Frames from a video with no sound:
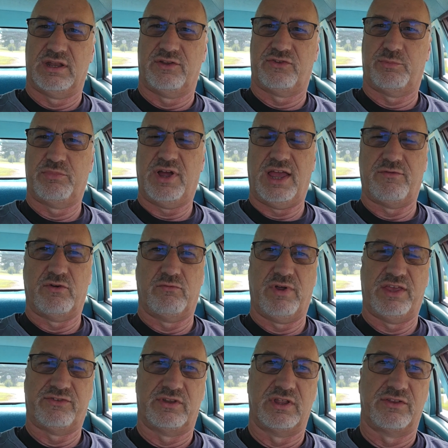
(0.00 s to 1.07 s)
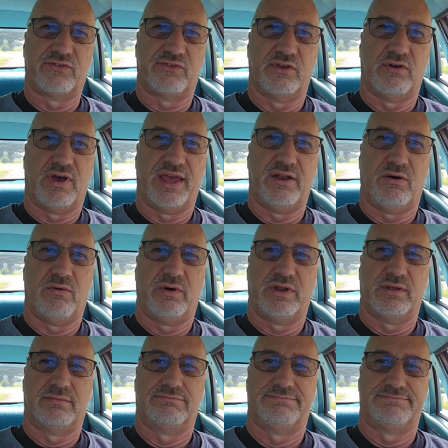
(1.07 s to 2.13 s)
and it's a private residence, so I don't want
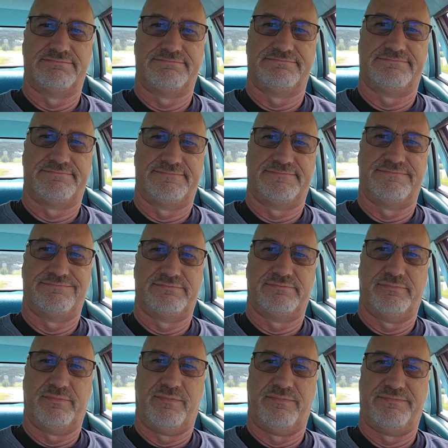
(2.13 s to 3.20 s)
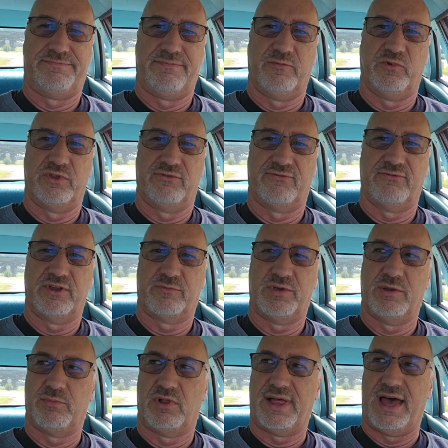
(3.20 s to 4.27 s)
to really freak
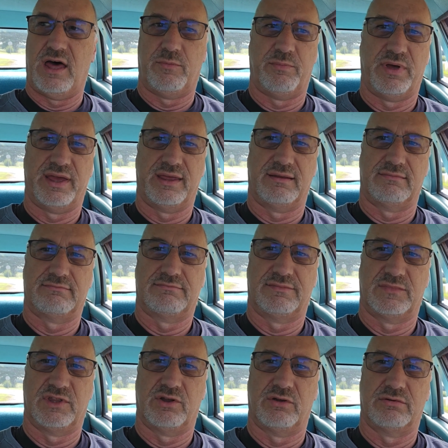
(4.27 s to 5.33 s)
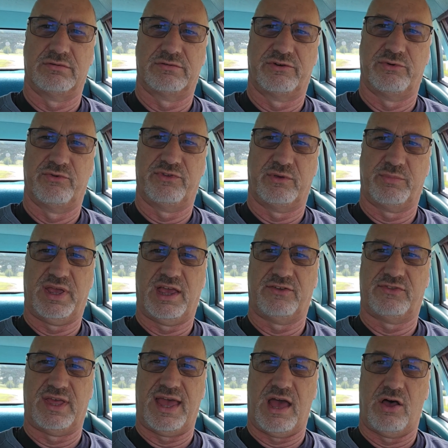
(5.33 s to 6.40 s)
people out by, you know, cruising
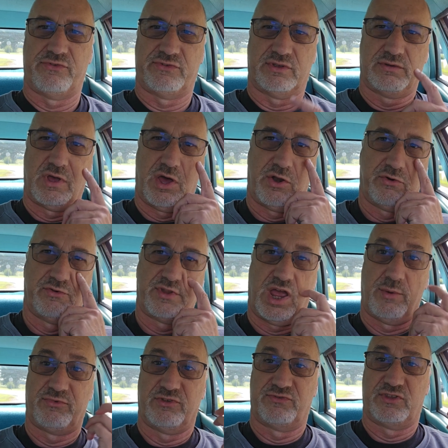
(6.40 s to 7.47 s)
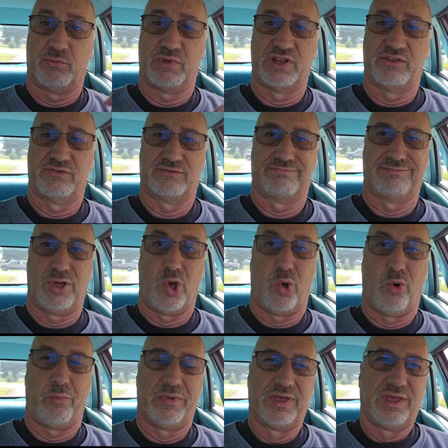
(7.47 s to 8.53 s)
past the house 100 times if somebody's home.